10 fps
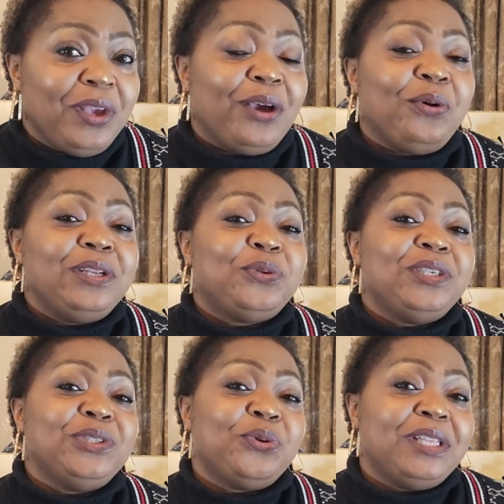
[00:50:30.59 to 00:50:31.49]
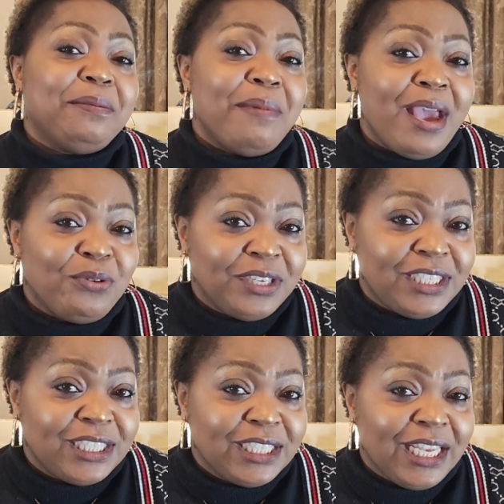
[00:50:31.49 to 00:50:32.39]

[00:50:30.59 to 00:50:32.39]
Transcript: are going to enjoy the marriage,